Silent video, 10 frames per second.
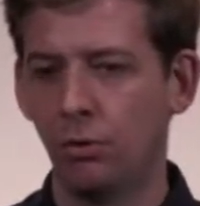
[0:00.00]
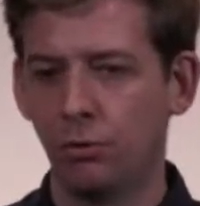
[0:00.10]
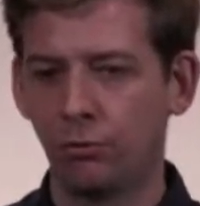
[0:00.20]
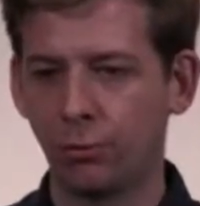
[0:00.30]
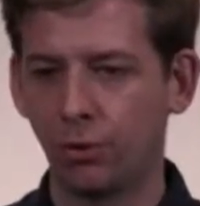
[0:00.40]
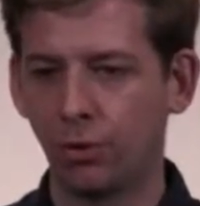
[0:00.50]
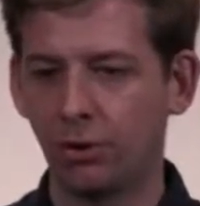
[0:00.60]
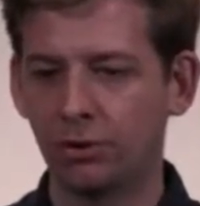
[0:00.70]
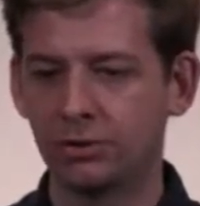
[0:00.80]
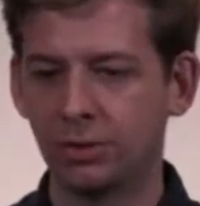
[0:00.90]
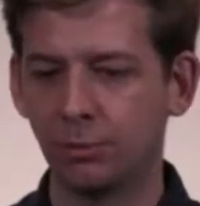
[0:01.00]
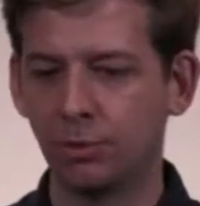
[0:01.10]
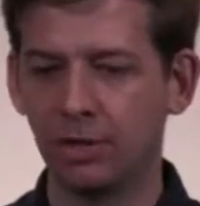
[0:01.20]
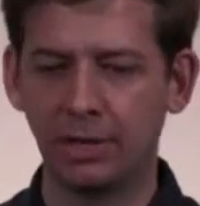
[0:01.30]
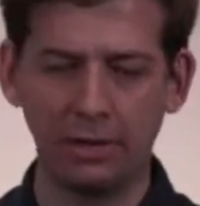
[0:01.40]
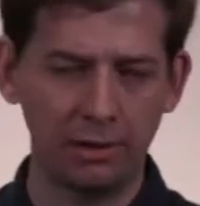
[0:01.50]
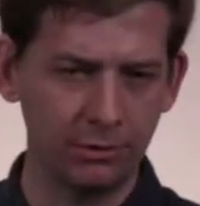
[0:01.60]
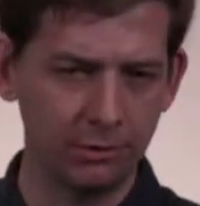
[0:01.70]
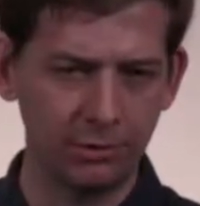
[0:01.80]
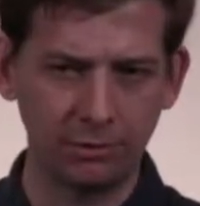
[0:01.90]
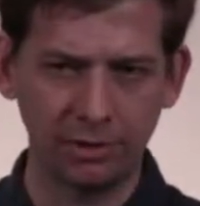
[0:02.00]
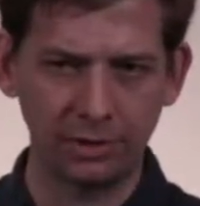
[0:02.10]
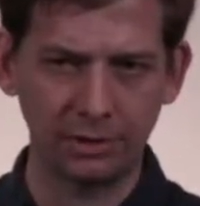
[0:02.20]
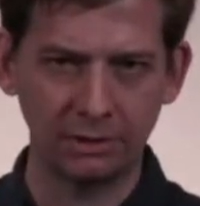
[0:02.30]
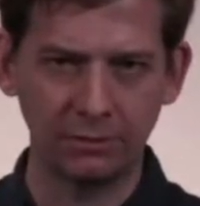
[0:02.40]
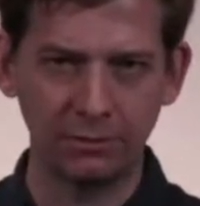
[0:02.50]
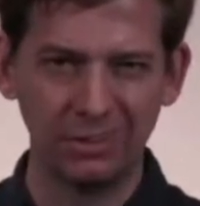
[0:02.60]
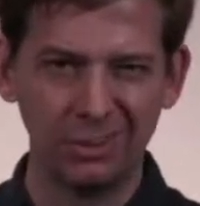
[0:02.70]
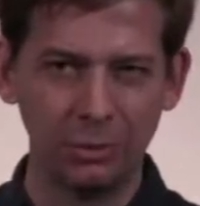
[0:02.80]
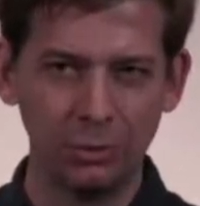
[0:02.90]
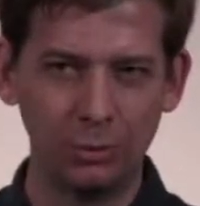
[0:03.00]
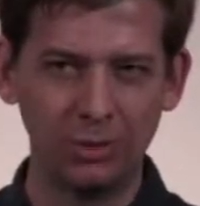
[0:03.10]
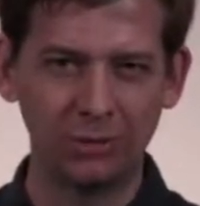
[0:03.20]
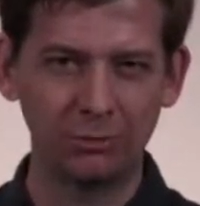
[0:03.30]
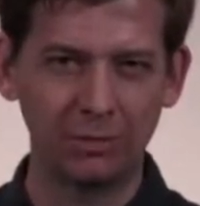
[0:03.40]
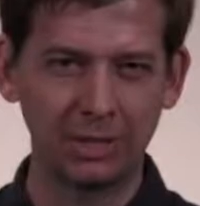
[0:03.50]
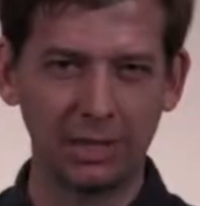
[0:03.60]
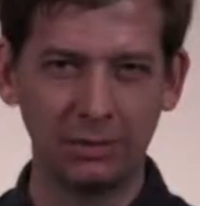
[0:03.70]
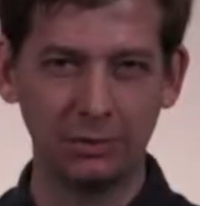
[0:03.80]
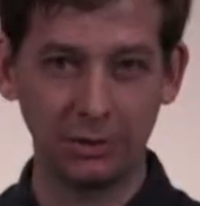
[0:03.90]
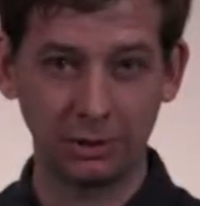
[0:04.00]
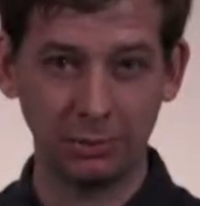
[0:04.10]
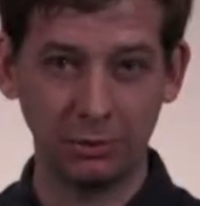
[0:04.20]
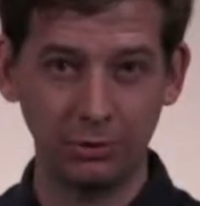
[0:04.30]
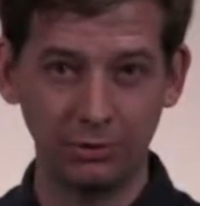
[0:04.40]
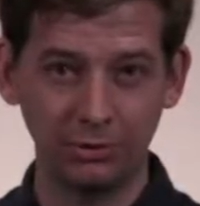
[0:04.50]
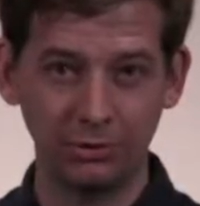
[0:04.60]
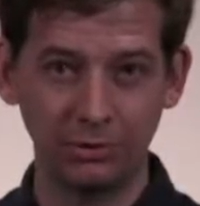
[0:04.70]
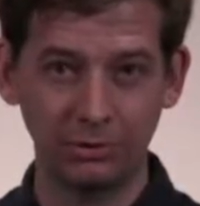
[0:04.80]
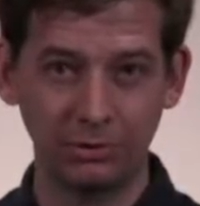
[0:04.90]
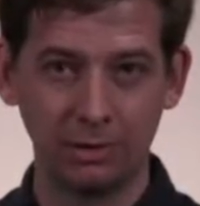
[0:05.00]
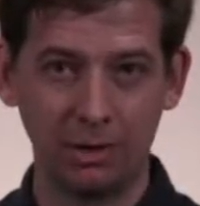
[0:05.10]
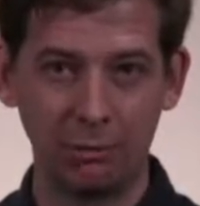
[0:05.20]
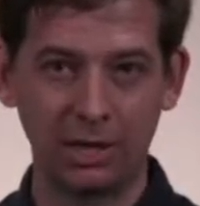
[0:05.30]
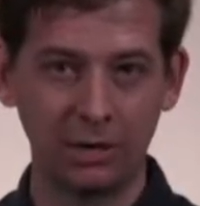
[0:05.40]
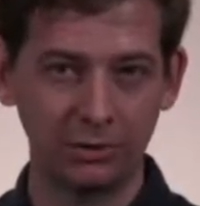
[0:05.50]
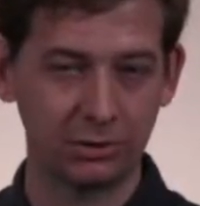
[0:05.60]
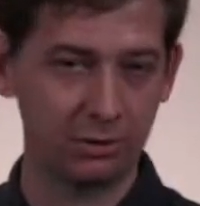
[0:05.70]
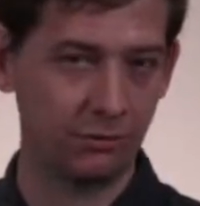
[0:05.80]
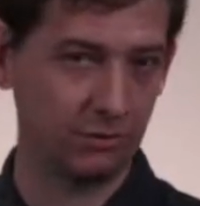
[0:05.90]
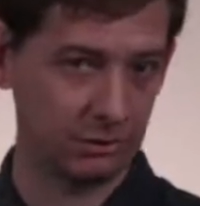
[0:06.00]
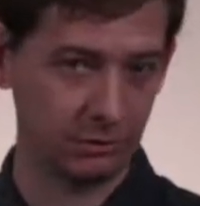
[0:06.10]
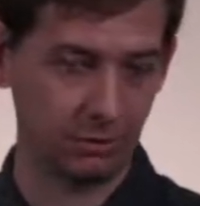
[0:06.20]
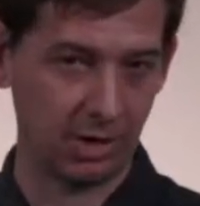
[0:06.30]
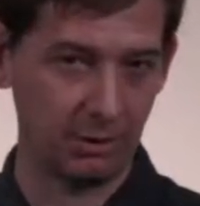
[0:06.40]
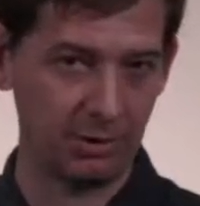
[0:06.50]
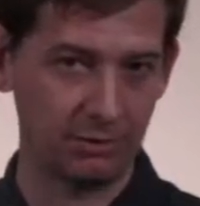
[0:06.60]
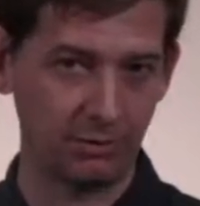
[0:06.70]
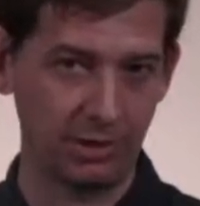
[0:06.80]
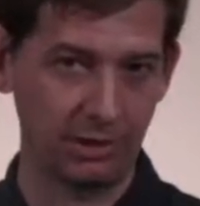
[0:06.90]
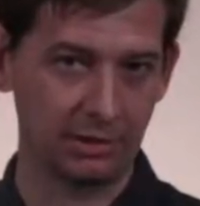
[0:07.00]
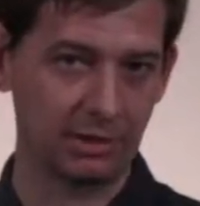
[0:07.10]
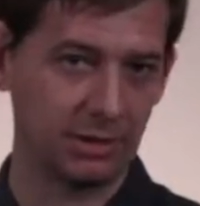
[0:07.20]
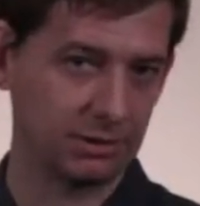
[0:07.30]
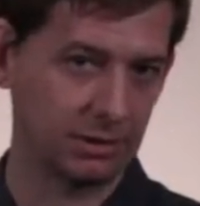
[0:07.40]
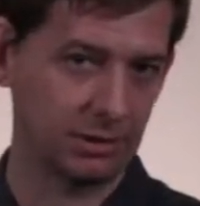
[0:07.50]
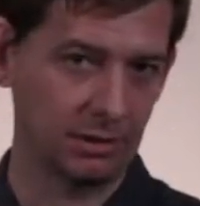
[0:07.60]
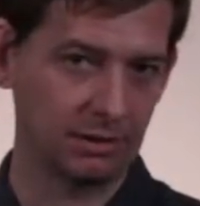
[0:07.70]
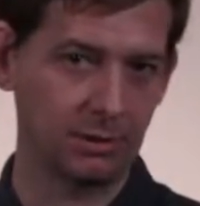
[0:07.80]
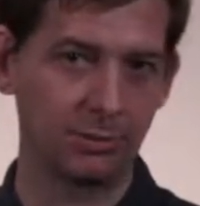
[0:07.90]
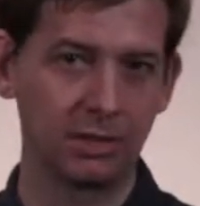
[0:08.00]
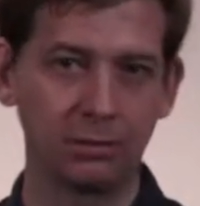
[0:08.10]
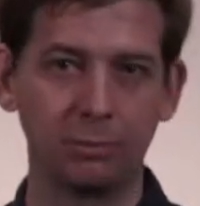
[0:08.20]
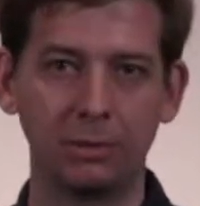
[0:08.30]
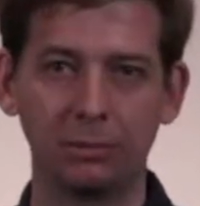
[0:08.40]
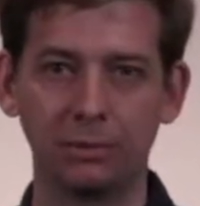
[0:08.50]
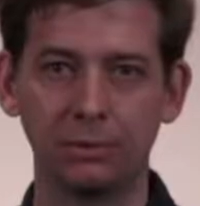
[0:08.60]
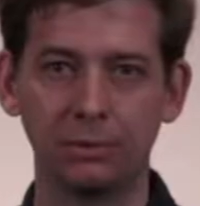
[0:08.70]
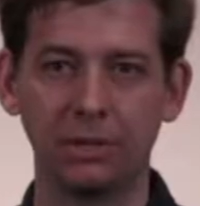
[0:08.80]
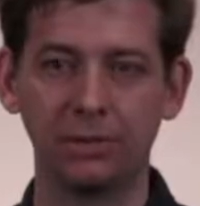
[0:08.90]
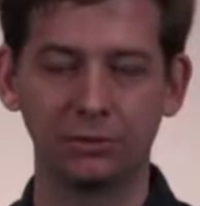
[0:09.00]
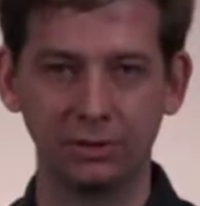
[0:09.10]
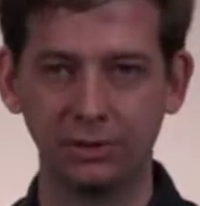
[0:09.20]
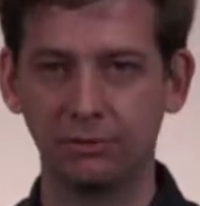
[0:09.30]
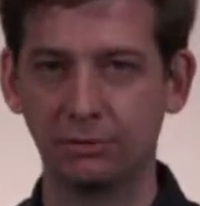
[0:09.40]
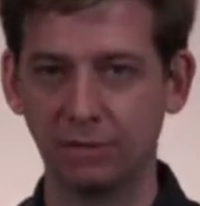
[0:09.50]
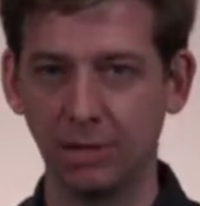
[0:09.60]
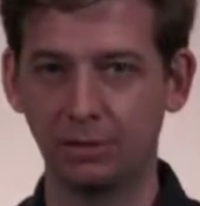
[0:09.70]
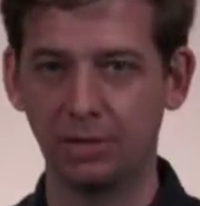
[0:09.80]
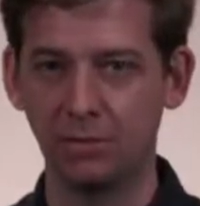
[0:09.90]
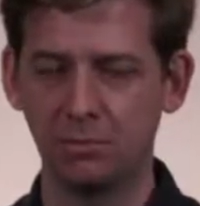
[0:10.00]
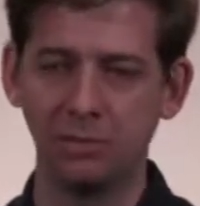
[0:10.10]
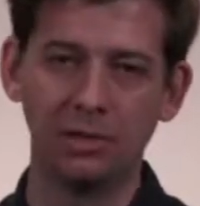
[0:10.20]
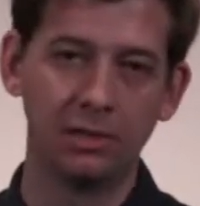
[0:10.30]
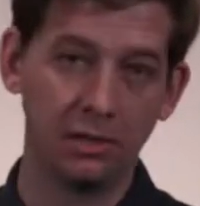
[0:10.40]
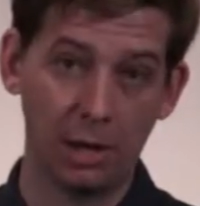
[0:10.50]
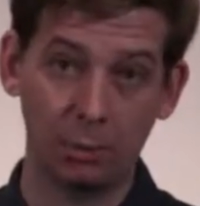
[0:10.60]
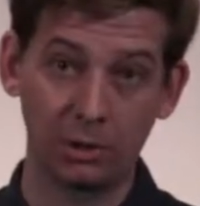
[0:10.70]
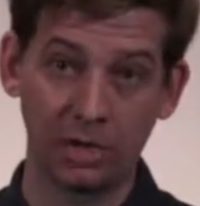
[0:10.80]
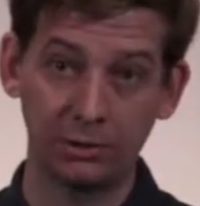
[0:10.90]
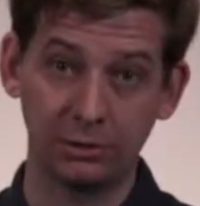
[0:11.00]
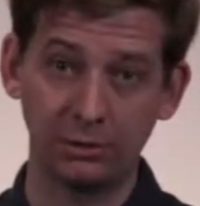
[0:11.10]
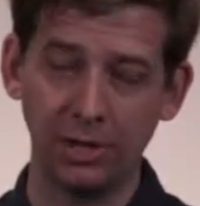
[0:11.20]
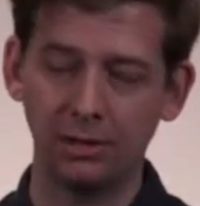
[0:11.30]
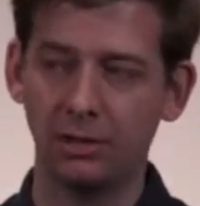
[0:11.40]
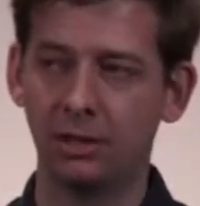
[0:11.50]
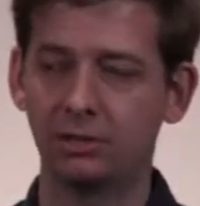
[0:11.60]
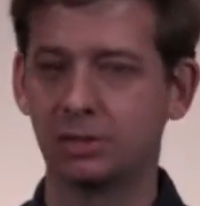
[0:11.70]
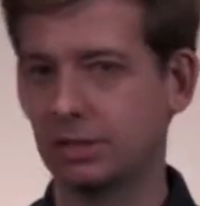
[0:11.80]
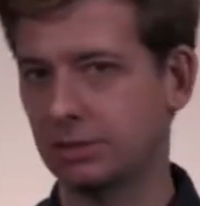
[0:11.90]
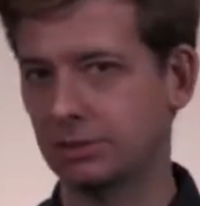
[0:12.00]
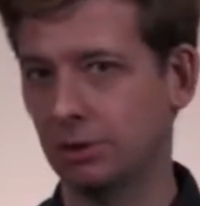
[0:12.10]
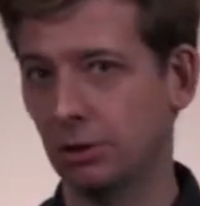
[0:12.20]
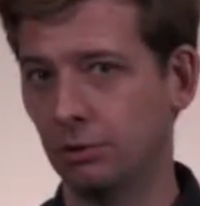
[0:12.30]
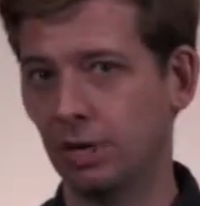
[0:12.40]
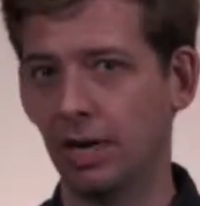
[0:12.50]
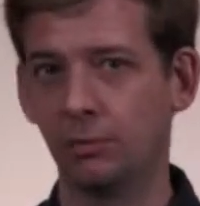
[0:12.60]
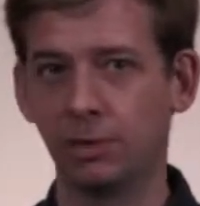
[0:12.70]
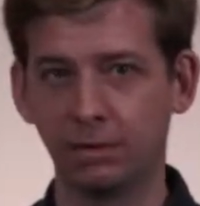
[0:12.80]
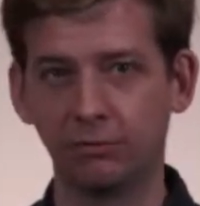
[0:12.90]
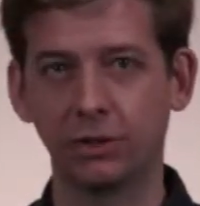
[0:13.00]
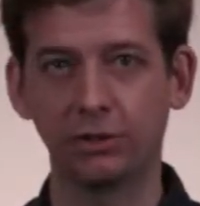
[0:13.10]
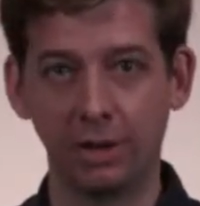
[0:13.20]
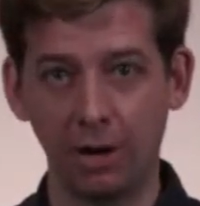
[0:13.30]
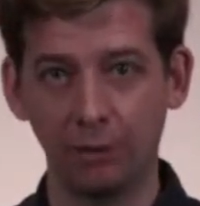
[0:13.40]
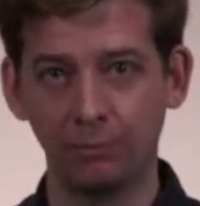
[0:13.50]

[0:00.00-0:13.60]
for someone, an elder, a relative, who doesn't really like using computers, we can also send physical copies of things. That's something that people are interested in from time to time, and we're glad to do that. Just let us know, and we can figure that out.